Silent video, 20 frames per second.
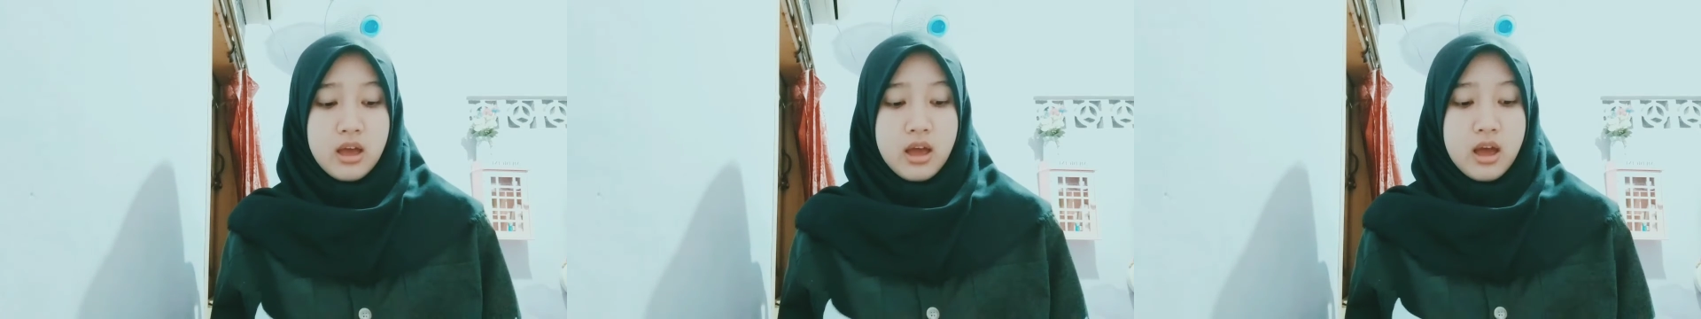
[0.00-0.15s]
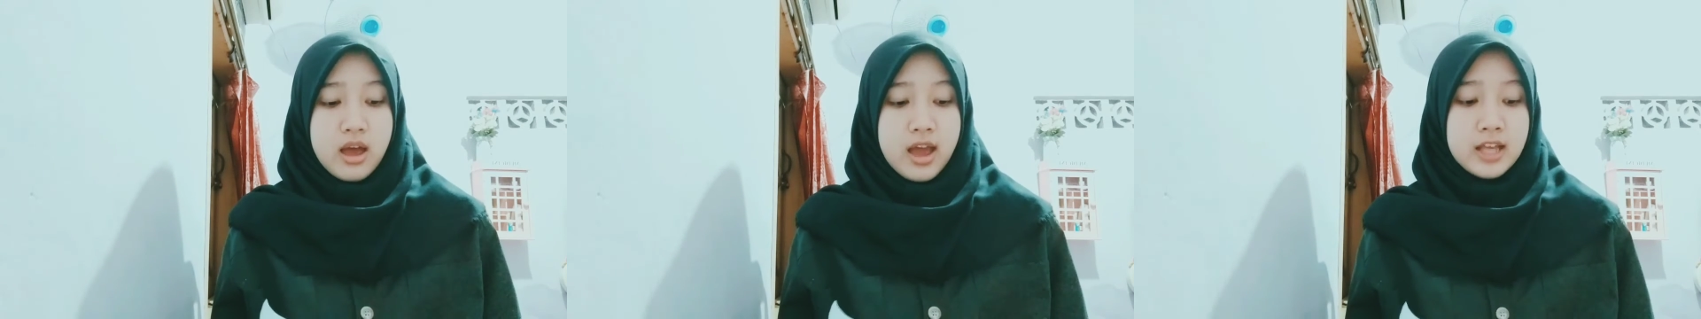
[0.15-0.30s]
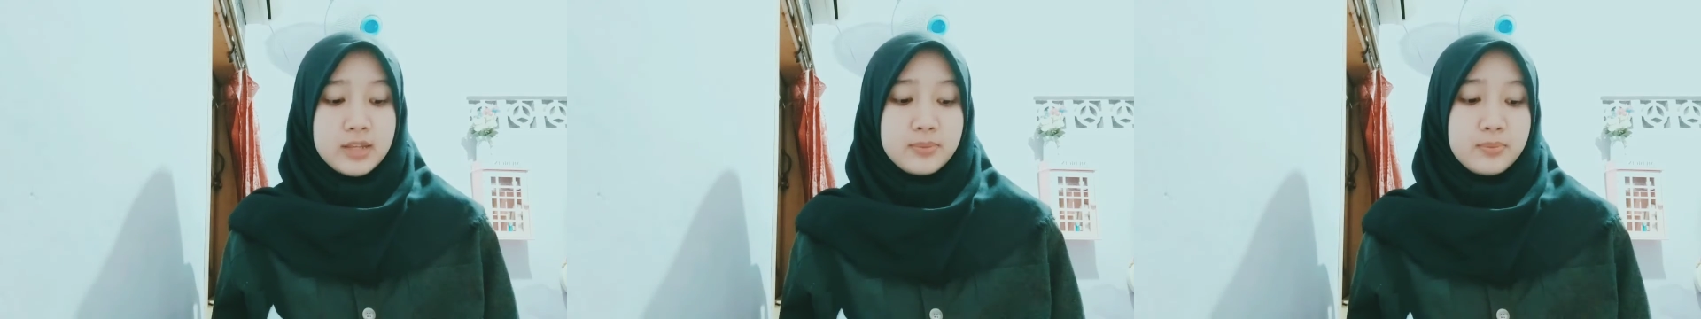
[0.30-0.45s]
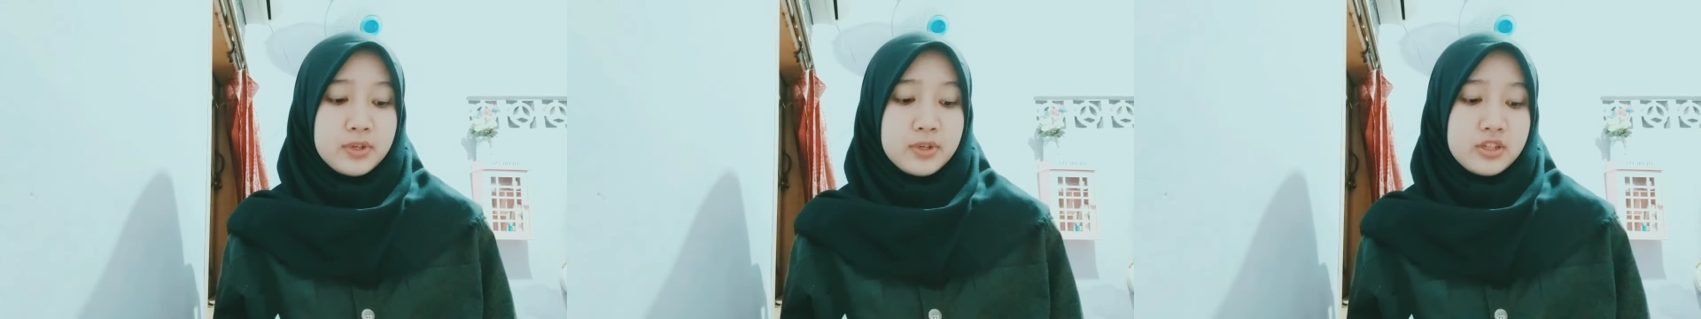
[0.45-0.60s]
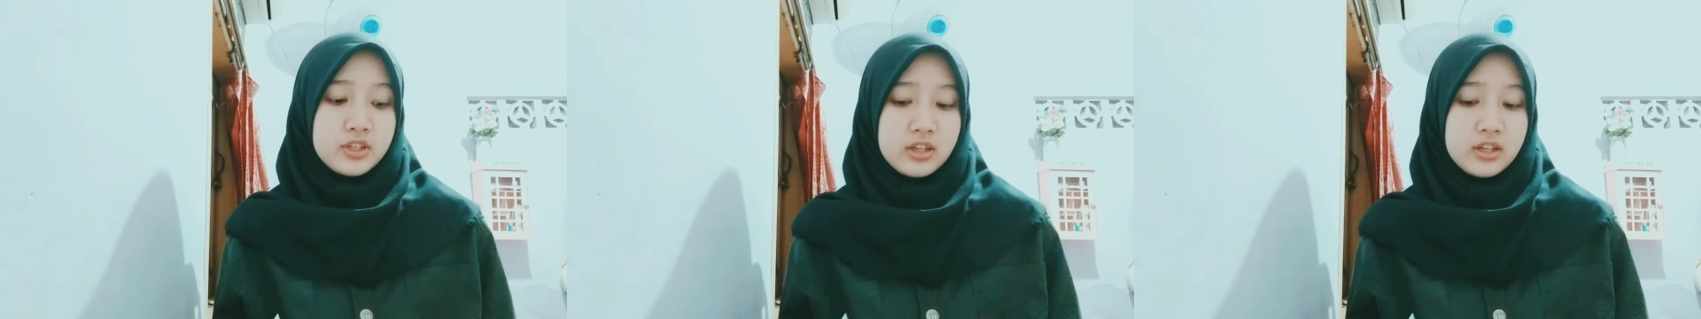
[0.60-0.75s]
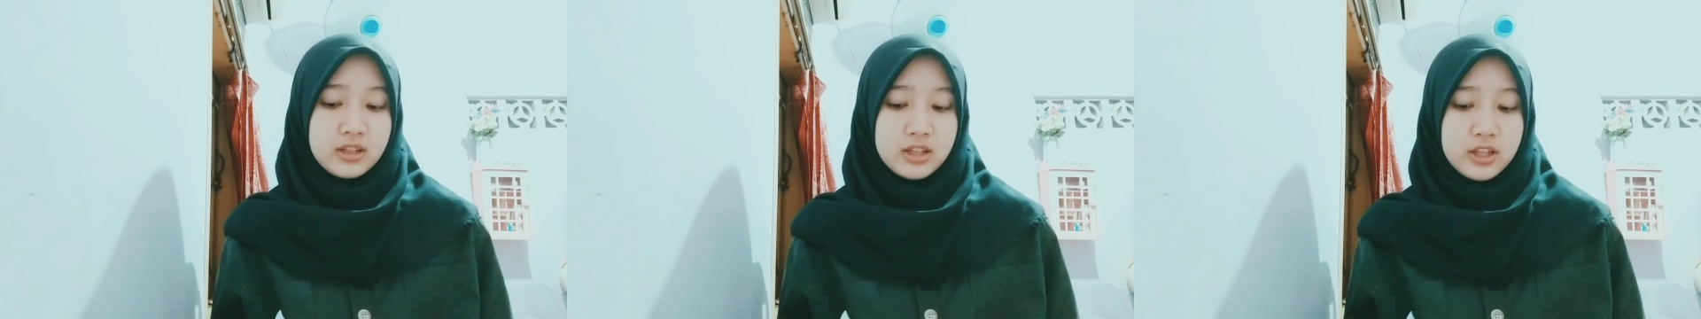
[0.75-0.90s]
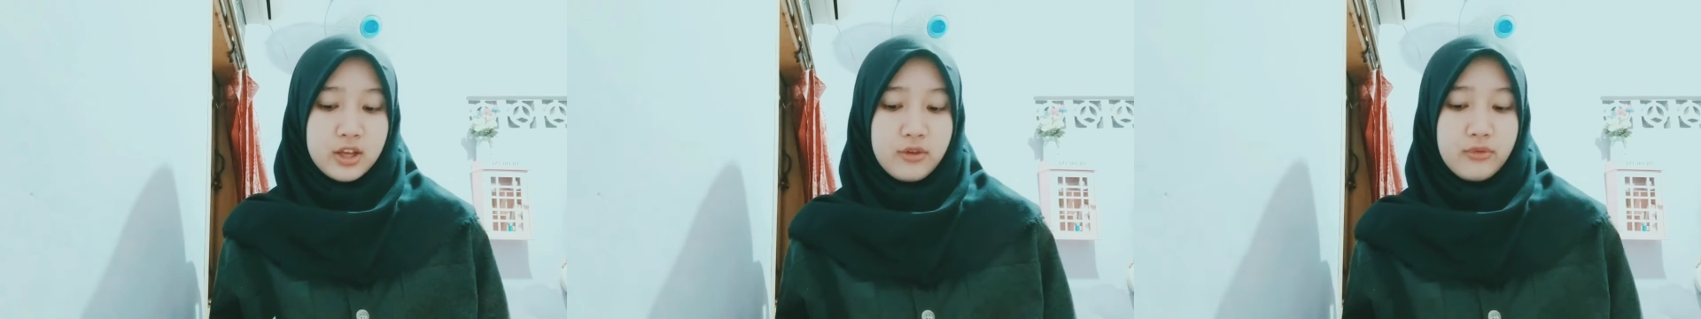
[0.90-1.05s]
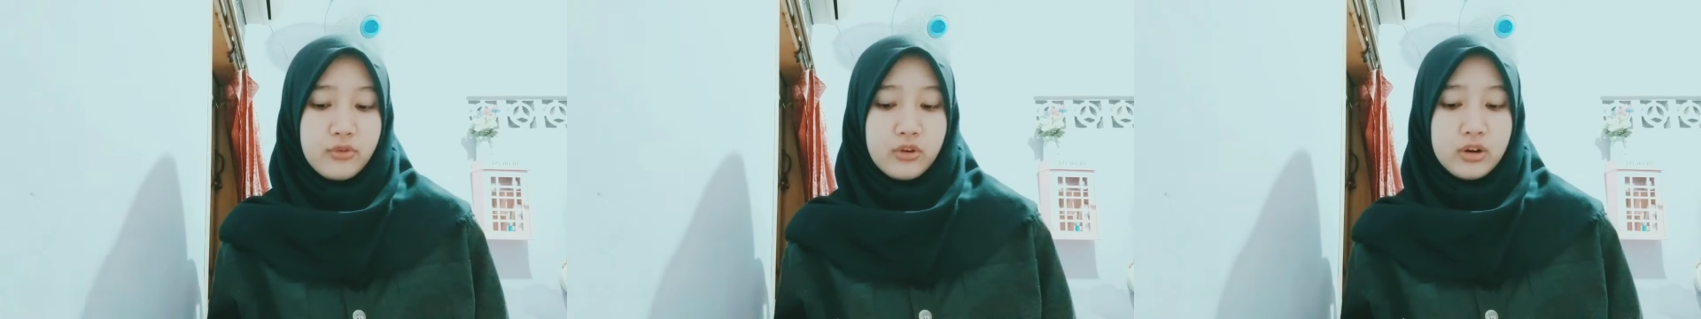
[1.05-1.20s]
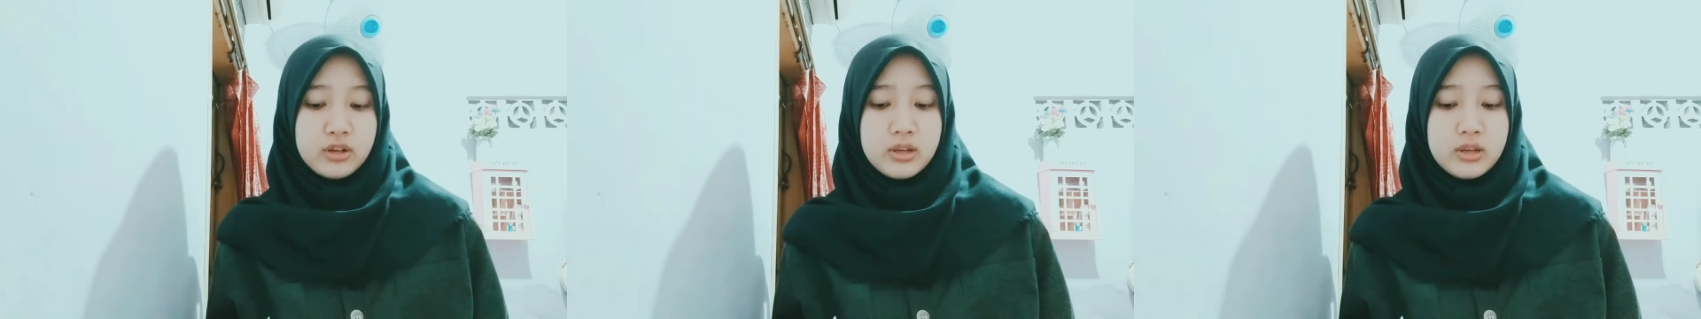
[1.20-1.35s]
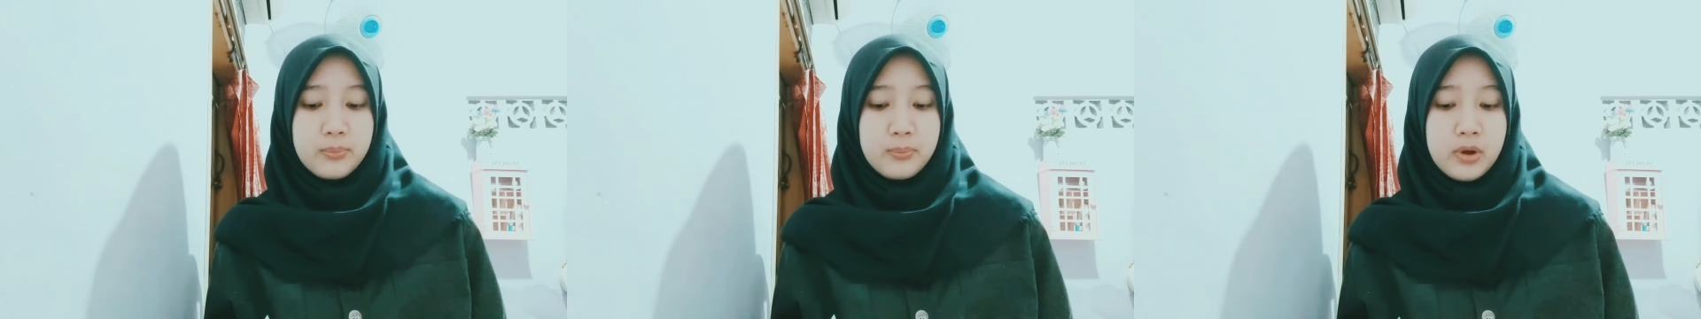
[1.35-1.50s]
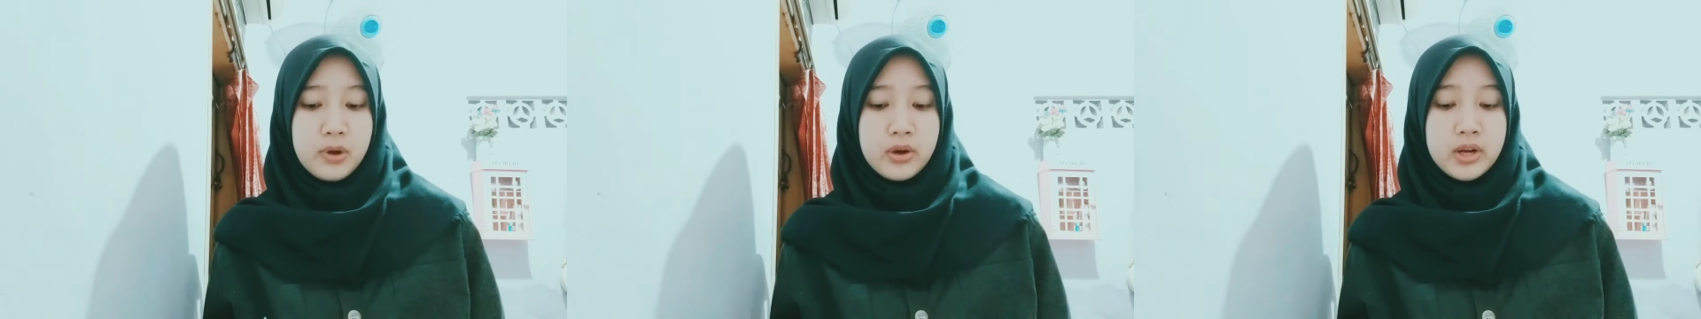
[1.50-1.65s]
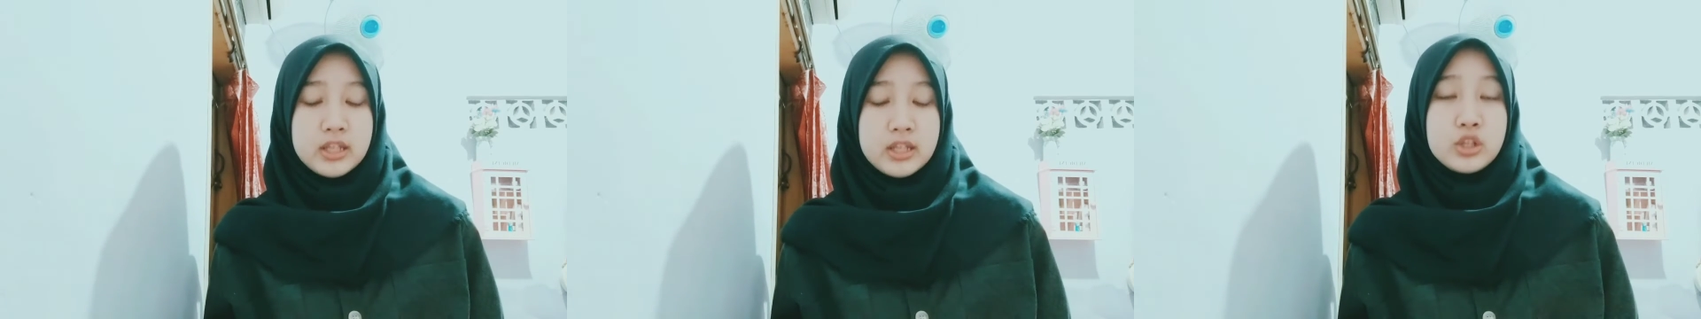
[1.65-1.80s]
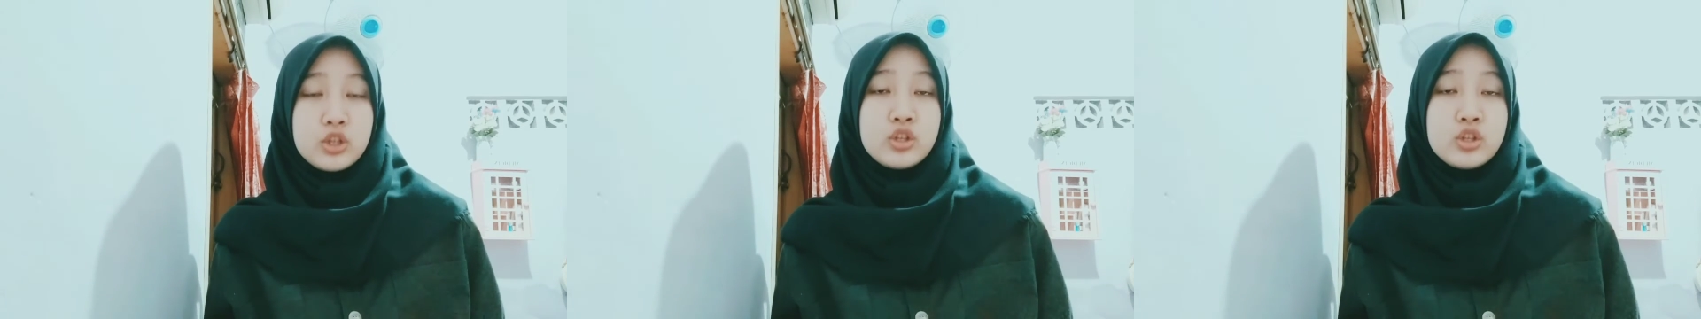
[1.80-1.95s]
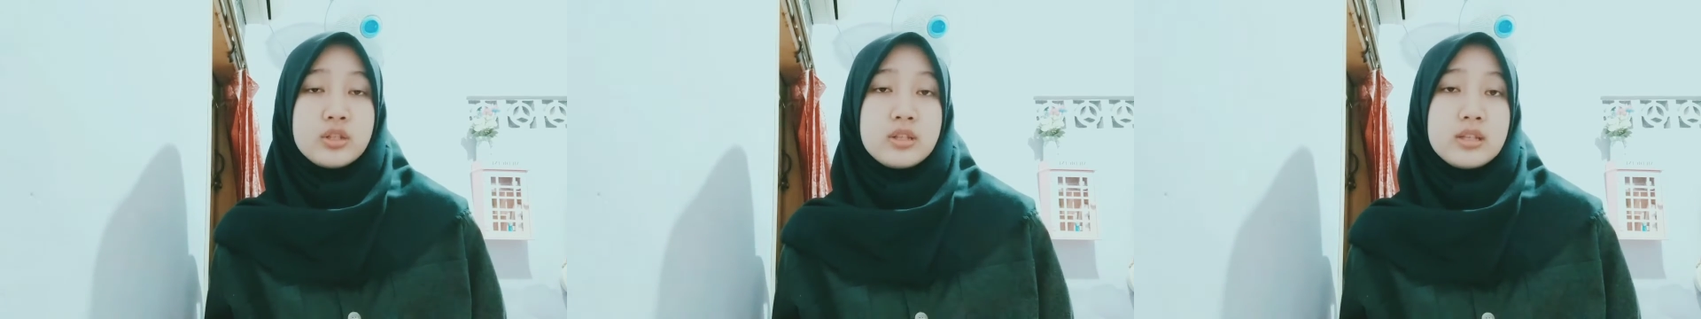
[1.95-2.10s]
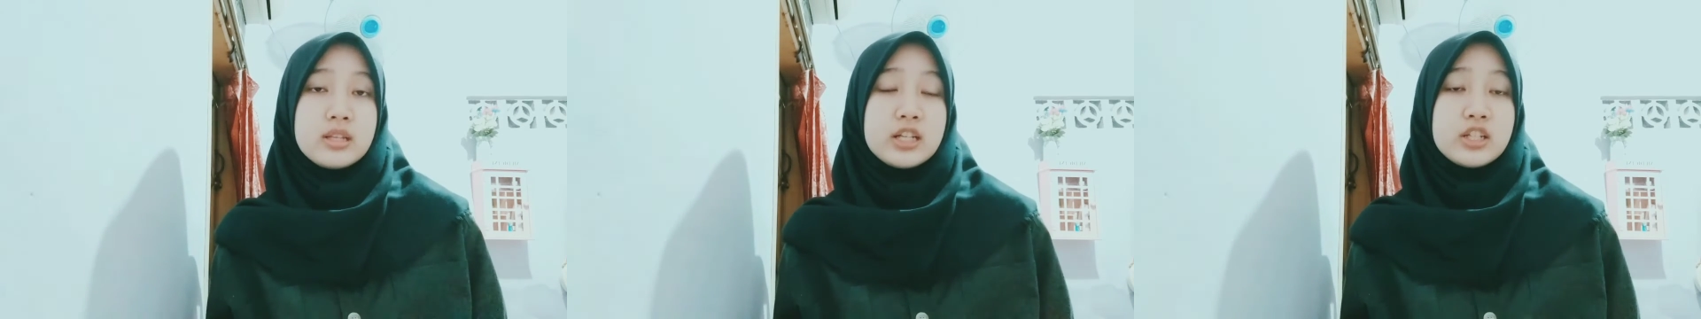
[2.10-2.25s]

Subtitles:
Especially for the parents whose the